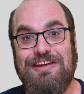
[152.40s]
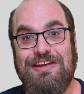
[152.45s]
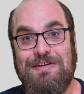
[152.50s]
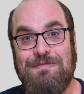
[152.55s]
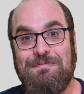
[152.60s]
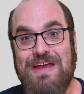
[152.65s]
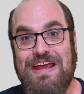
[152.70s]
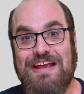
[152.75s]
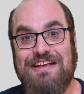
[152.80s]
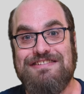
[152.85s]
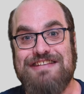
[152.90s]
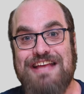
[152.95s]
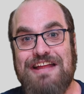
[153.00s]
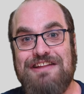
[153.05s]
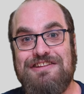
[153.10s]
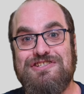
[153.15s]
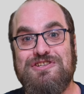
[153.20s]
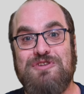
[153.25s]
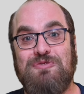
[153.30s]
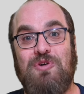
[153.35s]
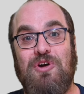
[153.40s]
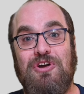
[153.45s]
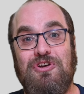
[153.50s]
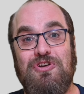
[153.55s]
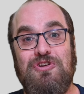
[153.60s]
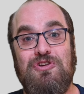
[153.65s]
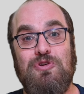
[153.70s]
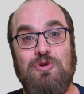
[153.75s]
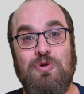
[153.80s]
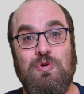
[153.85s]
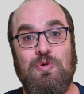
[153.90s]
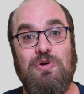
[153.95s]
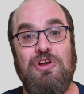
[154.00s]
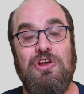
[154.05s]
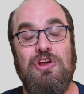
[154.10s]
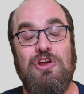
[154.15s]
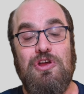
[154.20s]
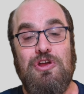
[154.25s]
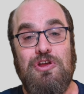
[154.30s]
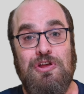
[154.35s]
Make sense? So our new
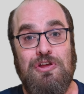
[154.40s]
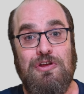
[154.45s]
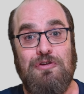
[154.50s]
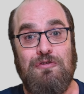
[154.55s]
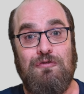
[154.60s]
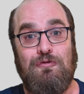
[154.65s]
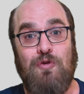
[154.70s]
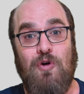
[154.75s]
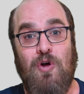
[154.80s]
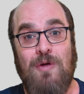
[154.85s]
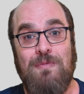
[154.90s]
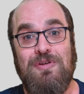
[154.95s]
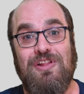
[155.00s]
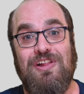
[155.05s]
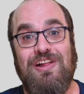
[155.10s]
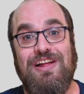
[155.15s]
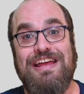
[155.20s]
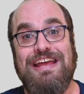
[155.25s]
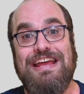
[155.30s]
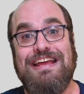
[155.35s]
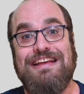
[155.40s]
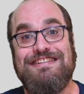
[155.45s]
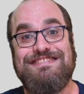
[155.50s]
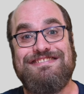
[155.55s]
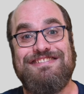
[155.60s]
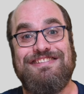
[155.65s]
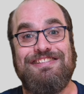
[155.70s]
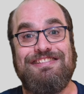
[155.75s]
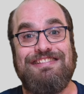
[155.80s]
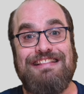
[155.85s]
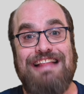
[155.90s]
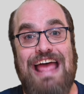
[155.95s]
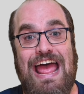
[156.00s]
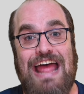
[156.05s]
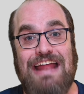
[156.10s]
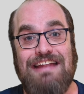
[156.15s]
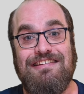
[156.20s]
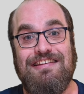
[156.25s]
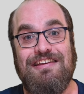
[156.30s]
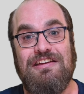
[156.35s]
formula is
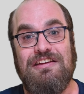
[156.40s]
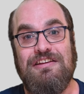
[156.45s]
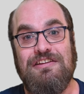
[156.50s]
let